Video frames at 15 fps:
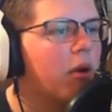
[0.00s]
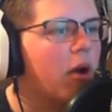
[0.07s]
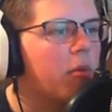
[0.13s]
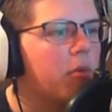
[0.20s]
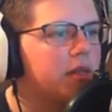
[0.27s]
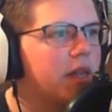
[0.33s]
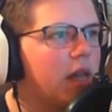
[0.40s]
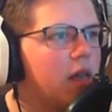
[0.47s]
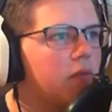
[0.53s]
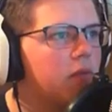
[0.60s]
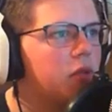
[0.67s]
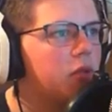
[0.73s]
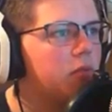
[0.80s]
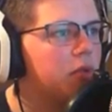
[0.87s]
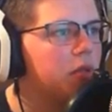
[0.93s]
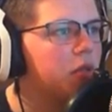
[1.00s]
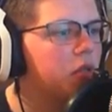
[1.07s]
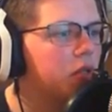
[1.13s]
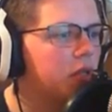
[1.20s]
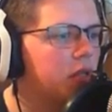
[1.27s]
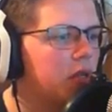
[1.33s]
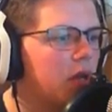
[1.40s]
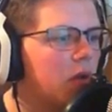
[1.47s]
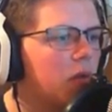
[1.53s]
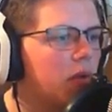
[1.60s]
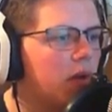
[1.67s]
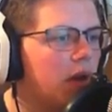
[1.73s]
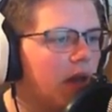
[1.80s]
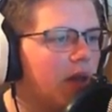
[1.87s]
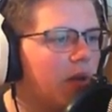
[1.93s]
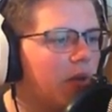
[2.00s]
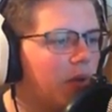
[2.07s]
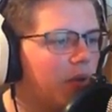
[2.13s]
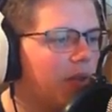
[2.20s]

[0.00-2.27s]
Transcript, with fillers: And my problem is I have too much stone